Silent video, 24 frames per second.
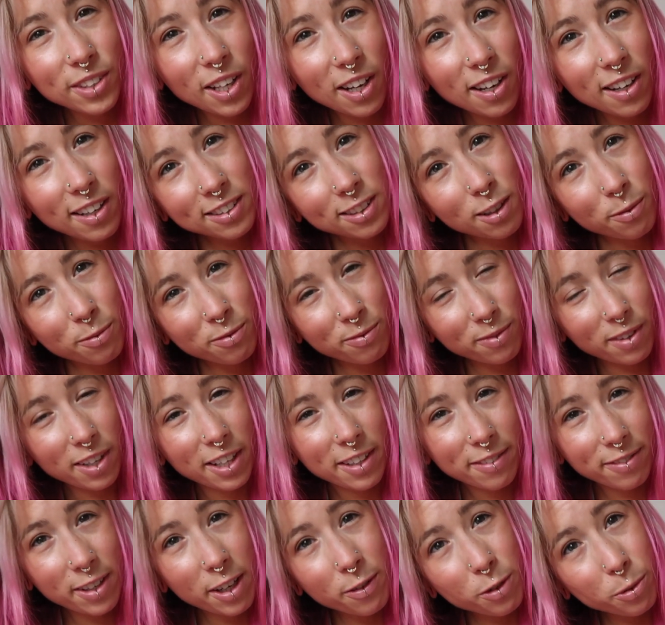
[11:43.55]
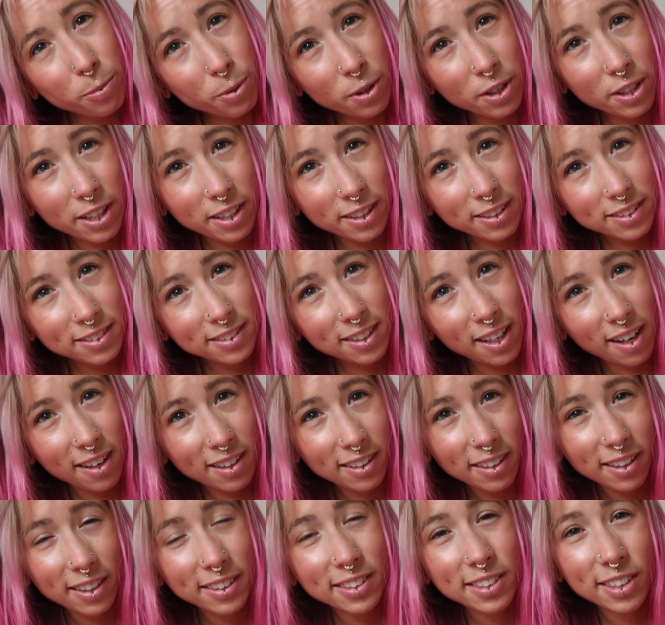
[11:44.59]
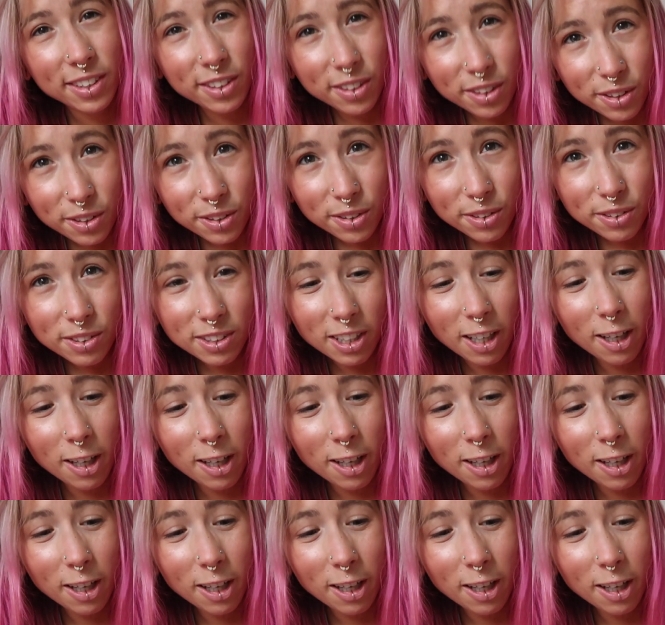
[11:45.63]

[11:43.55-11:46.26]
are some of my favourite products that I like to use.